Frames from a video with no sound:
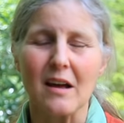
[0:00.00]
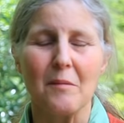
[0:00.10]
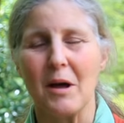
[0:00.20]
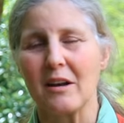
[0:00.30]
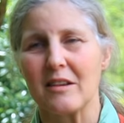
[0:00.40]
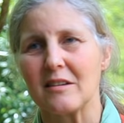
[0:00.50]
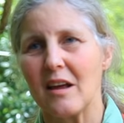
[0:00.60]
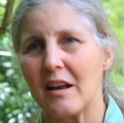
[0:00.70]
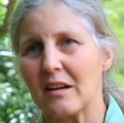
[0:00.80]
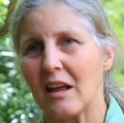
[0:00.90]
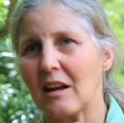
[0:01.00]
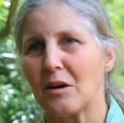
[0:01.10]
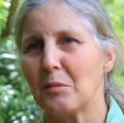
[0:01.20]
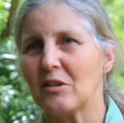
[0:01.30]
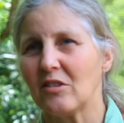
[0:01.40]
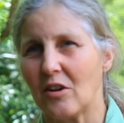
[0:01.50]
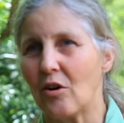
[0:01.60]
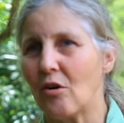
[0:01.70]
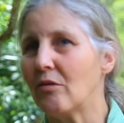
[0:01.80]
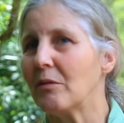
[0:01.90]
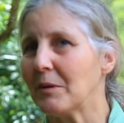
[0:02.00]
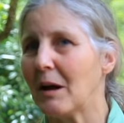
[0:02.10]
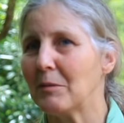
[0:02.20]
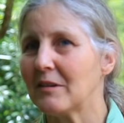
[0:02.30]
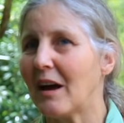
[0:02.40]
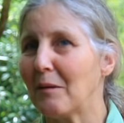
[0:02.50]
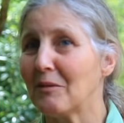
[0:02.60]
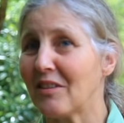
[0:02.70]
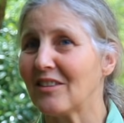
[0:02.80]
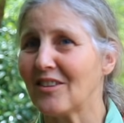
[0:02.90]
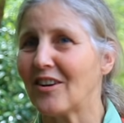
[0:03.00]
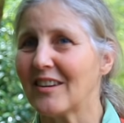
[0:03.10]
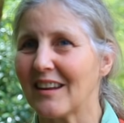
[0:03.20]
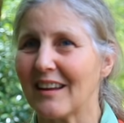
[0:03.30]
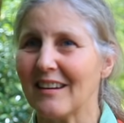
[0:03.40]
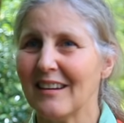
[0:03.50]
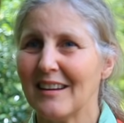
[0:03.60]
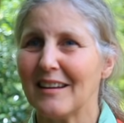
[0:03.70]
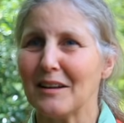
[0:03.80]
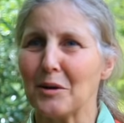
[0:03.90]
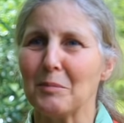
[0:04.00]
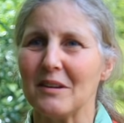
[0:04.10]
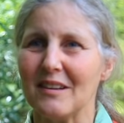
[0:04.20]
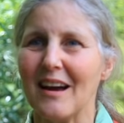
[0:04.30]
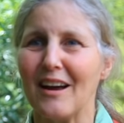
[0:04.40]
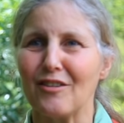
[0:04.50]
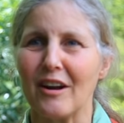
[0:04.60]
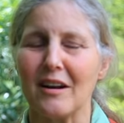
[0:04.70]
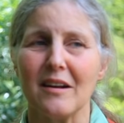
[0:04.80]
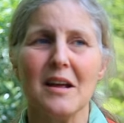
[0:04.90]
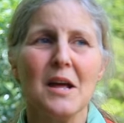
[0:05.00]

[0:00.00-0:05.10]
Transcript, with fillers: come out of the den and get a little bit of snow from time to time if they start to get a little bit dehydrated.